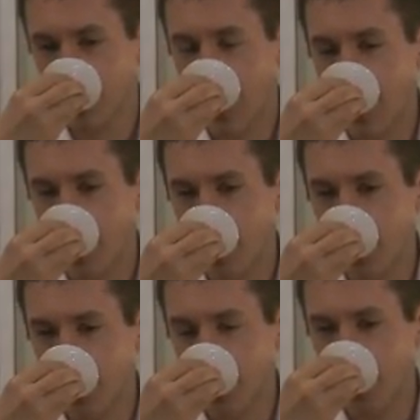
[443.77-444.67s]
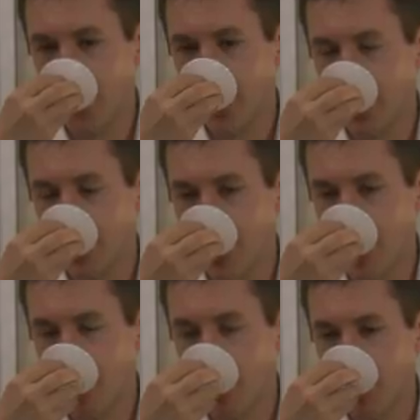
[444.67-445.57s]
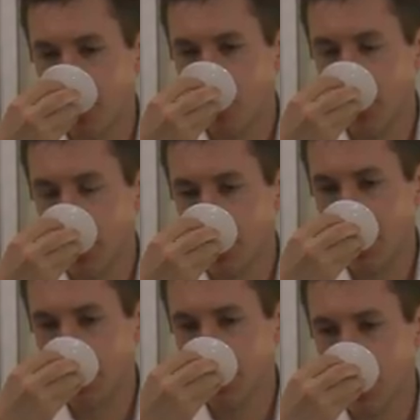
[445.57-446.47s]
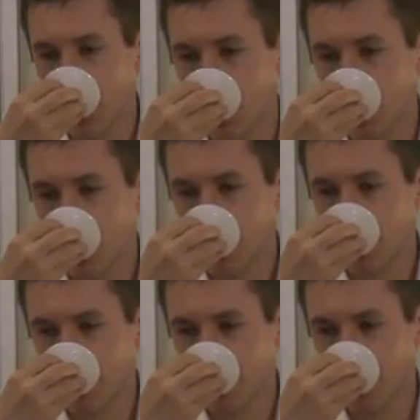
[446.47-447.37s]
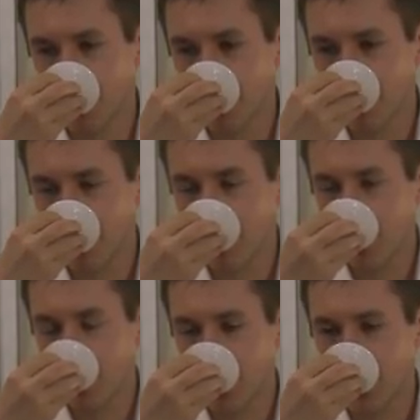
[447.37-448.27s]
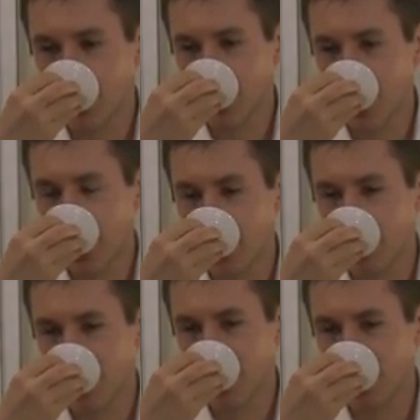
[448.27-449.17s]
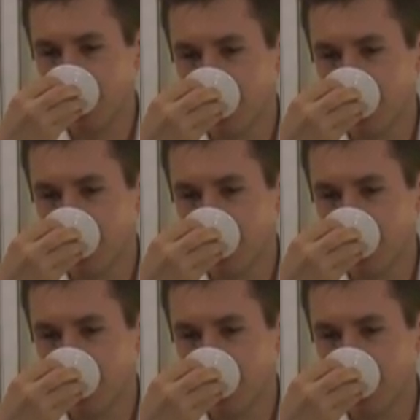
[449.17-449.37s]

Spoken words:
I remember going into people's homes, something that was kind of